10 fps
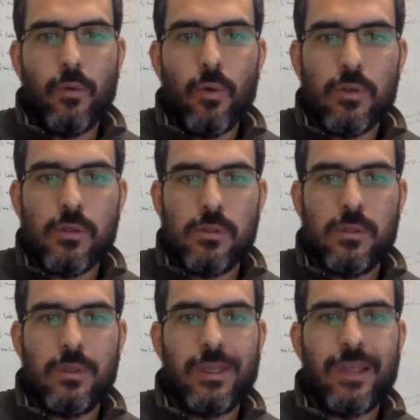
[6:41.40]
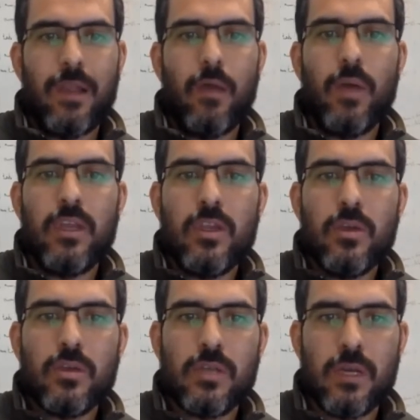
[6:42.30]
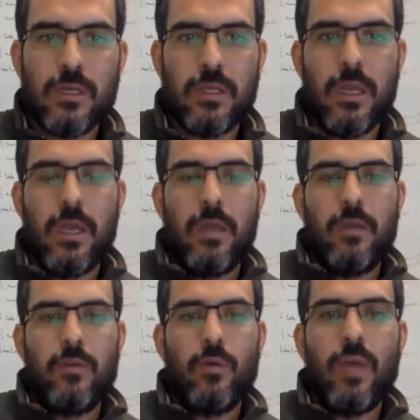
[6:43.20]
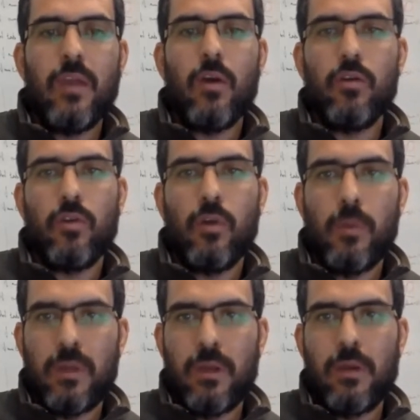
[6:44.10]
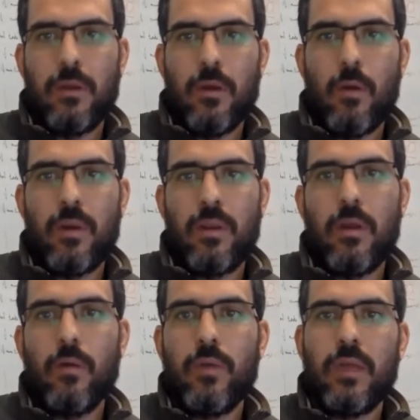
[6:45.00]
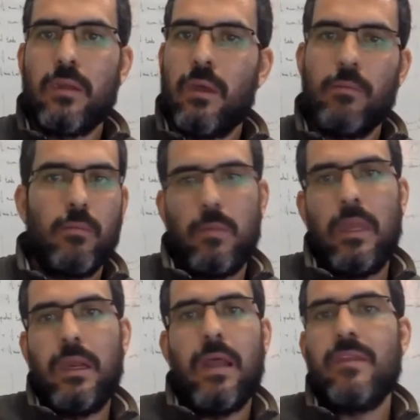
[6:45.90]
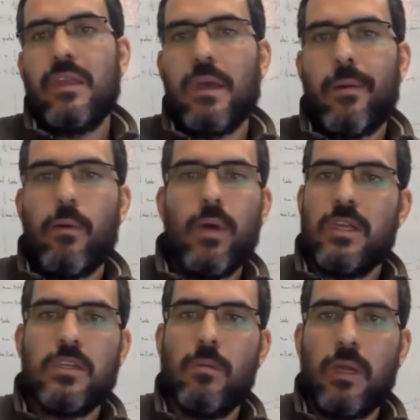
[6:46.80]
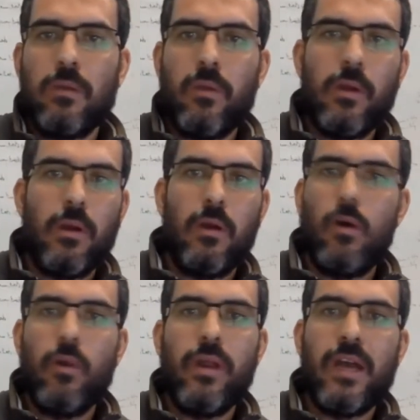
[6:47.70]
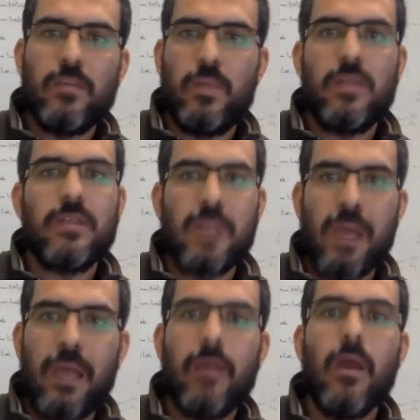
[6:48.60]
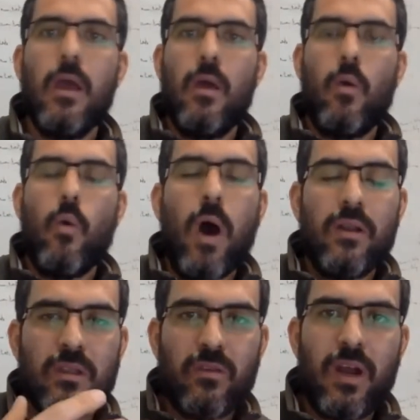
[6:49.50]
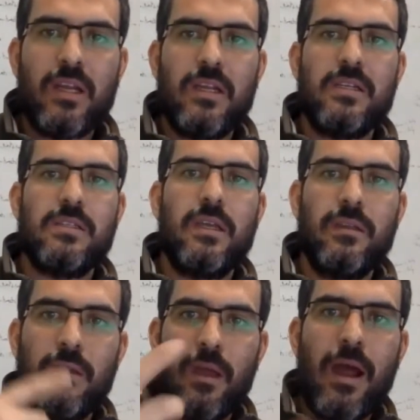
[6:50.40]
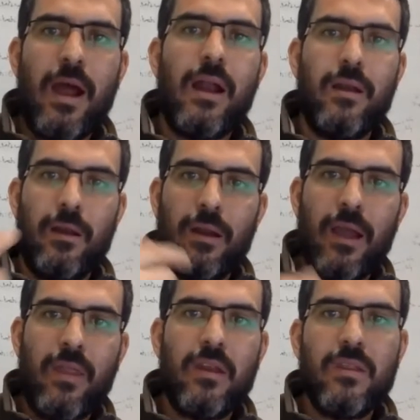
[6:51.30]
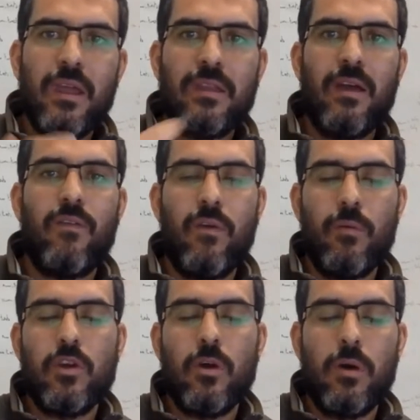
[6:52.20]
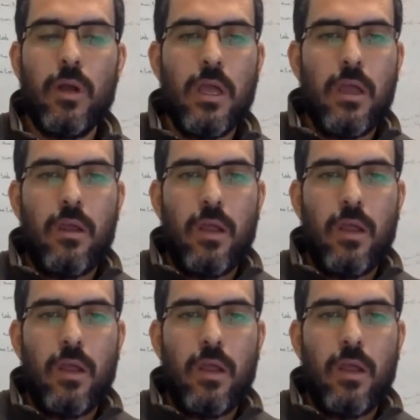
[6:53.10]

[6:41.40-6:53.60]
tools that allow users to gain control over their own data, including data evaluation, but other aspects like who are the trackers that are gathering data from your